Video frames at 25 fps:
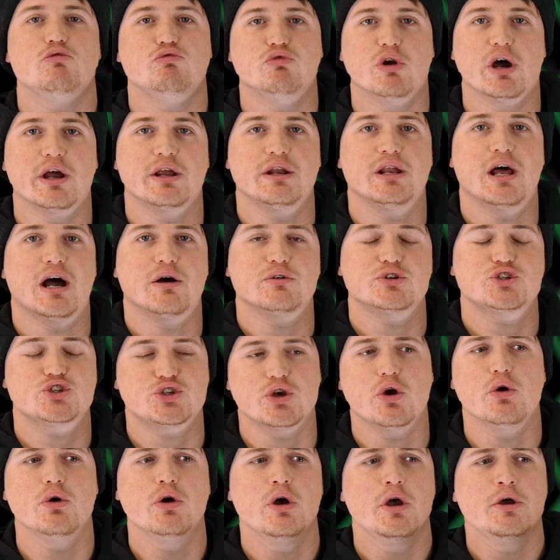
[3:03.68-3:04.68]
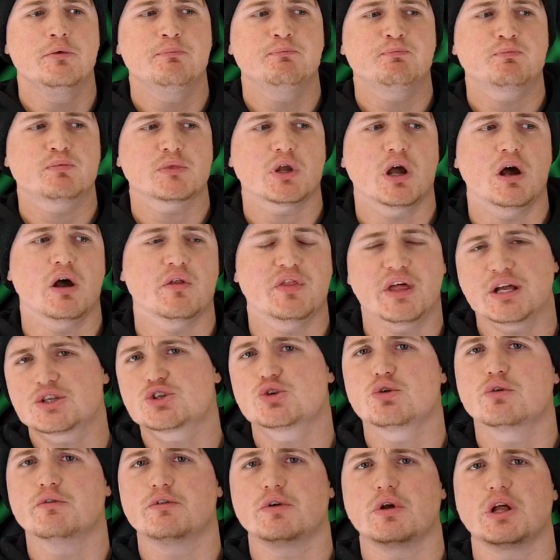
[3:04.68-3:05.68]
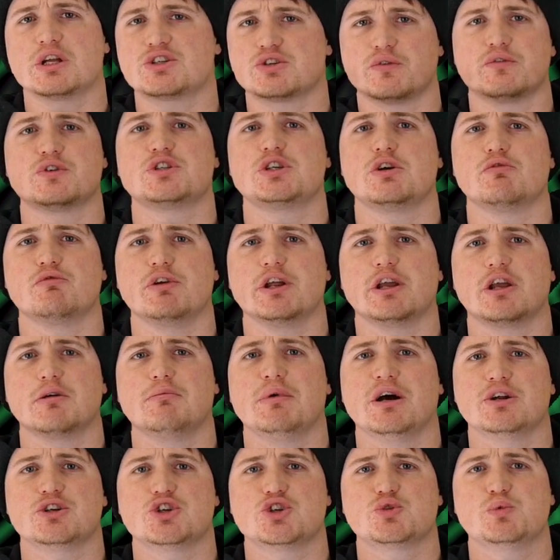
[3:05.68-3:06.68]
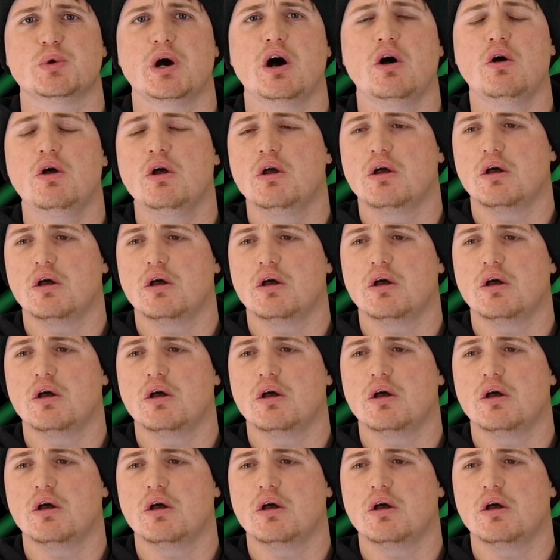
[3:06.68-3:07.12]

right now. So uh, that's, all, that's obviously a really good match as well.